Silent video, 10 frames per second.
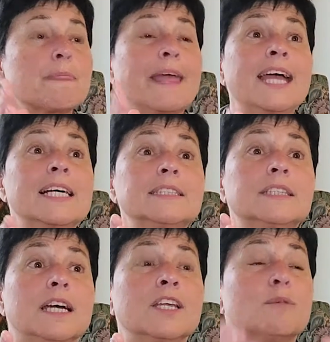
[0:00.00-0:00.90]

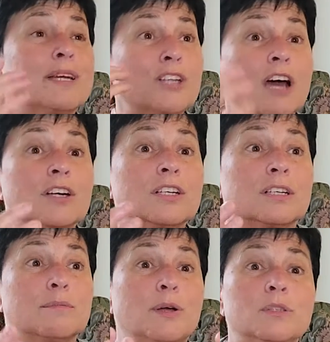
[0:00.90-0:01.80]
And,
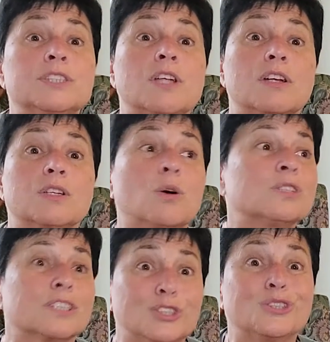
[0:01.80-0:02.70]
my oldest daughter, Nicole,
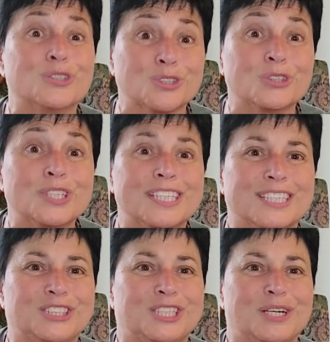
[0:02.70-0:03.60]
is going to turn 30
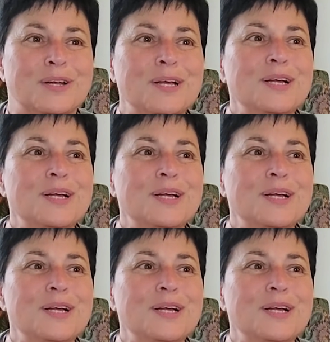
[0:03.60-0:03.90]
this year.